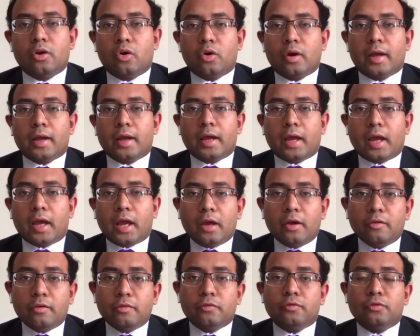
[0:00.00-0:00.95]
now
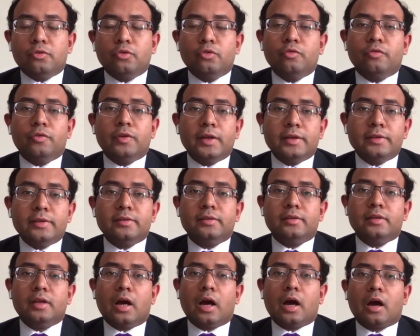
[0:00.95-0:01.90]
if you
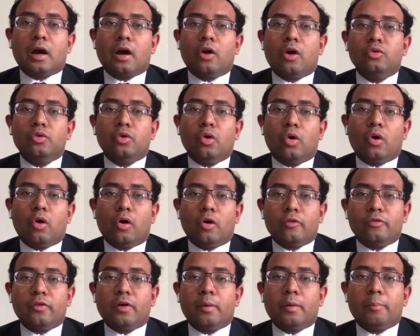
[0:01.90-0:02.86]
freeze the account
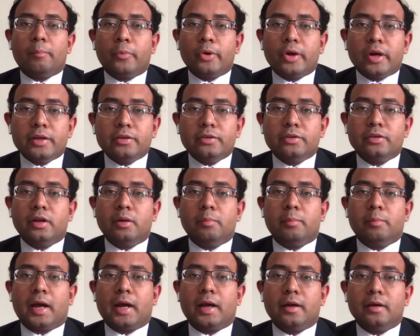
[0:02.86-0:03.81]
of a
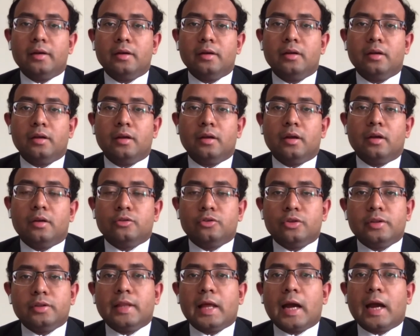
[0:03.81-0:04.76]
potential buyer
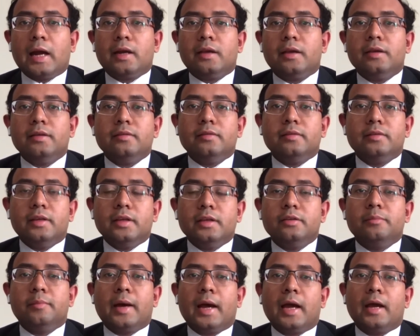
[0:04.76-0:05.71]
so in that case
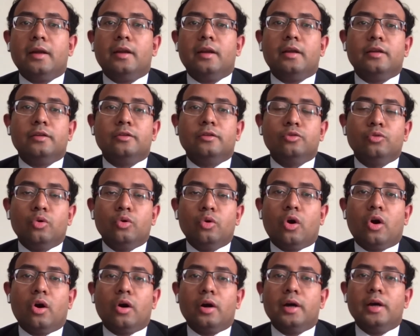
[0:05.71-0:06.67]
this buyer is
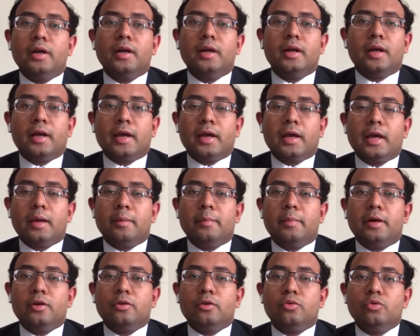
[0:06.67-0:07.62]
no longer
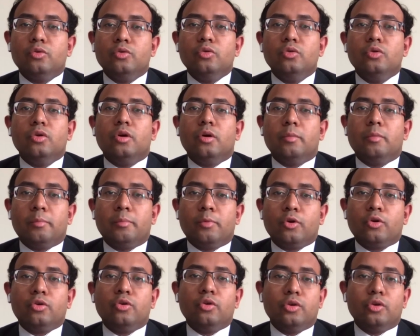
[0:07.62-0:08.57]
able to
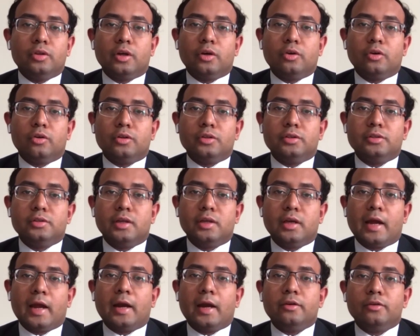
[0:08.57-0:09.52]
procure the
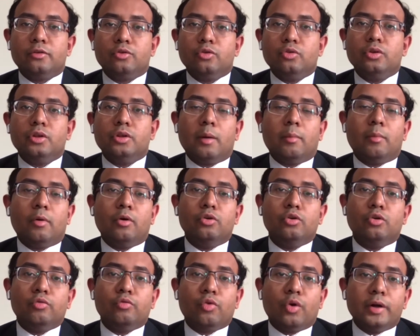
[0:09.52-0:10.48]
goods and so the
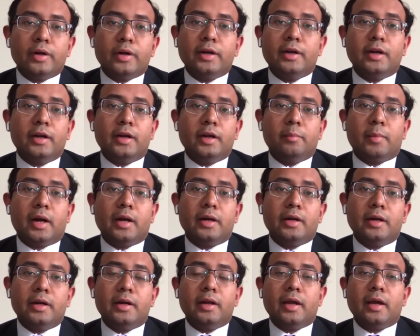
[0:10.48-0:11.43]
amount of quantity
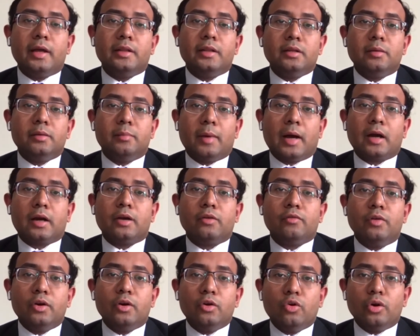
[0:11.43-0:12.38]
demanded in the
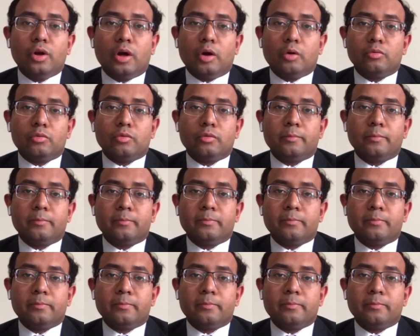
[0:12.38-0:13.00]
market will go down